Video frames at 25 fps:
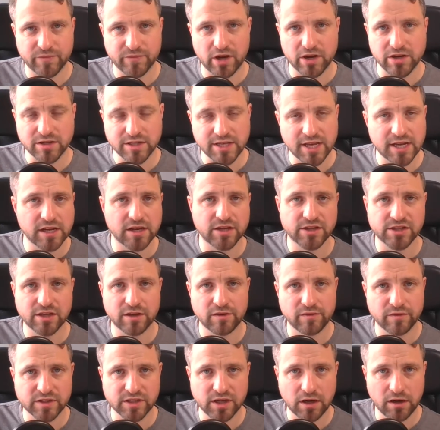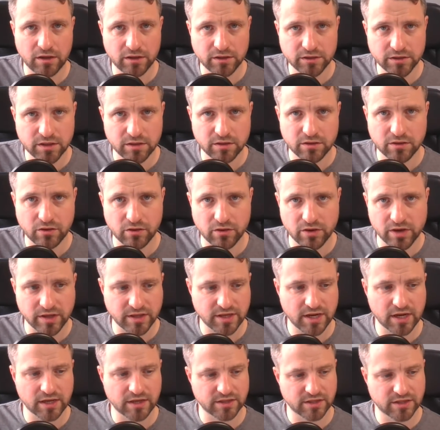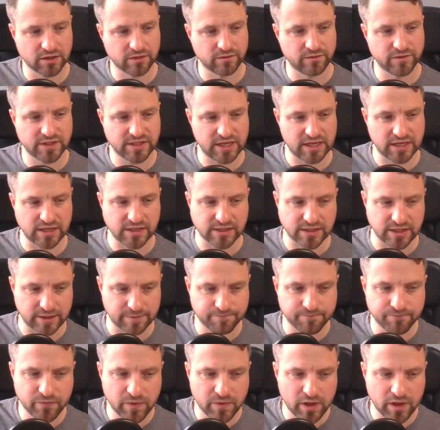Are you telling yourself it's hard or are you telling yourself it's easy?